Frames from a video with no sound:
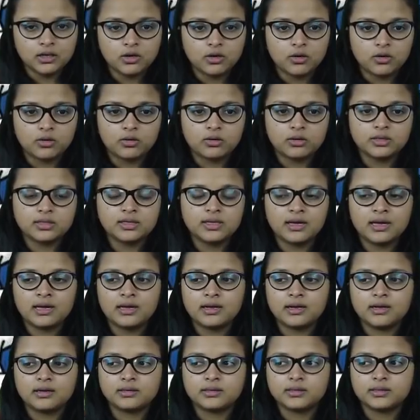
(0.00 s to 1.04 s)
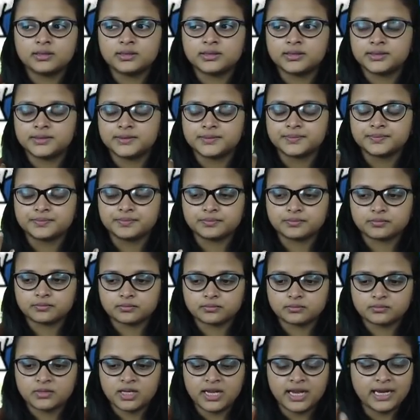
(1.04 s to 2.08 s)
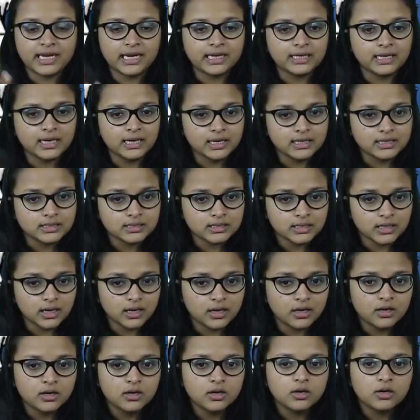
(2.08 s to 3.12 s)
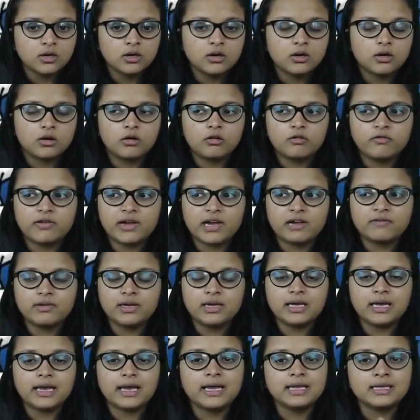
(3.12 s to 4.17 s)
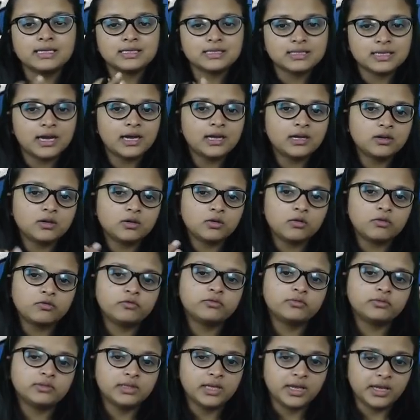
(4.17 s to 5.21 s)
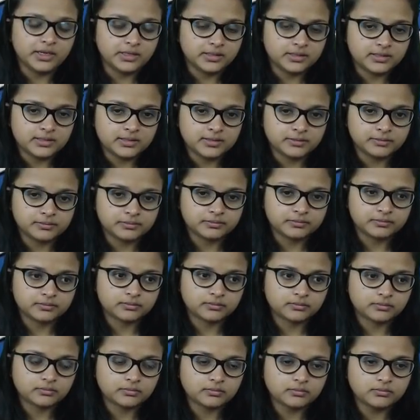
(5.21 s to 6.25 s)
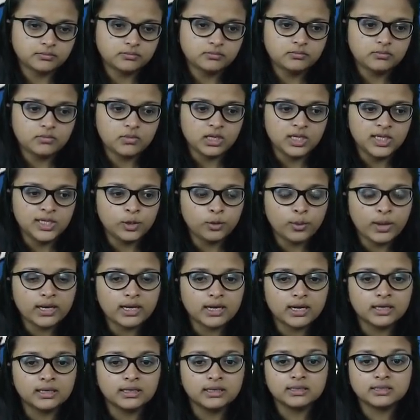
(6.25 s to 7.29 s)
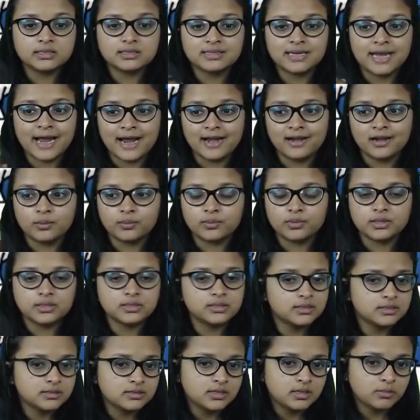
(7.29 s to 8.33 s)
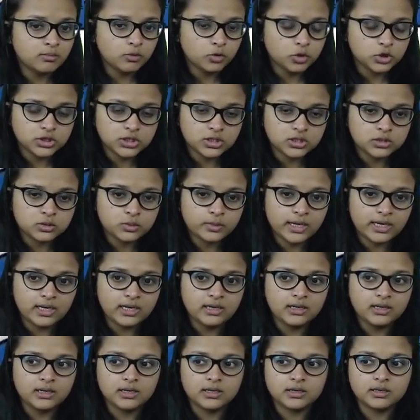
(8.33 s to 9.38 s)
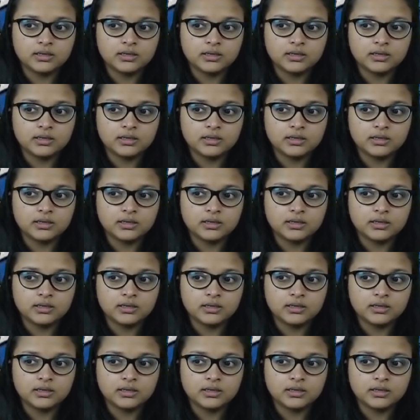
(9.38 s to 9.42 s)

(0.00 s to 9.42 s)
or the characteristic of having insight of things. You can understand a person's emotions very